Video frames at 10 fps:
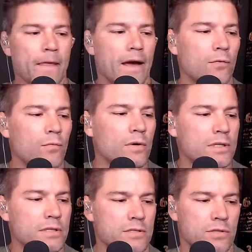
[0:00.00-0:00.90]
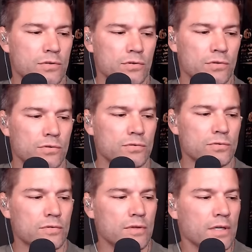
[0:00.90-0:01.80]
I don't want
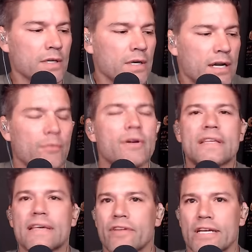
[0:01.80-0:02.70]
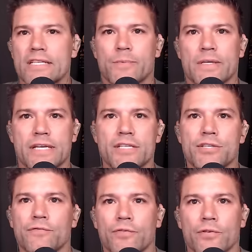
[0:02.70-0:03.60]
to, I don't want to give an
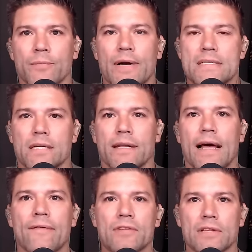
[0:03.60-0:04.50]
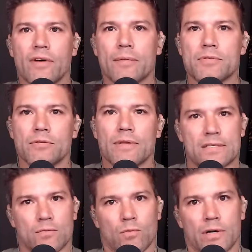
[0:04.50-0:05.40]
expectation for my son to have to live up to.
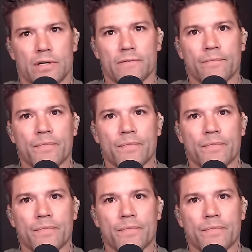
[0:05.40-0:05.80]
That's one.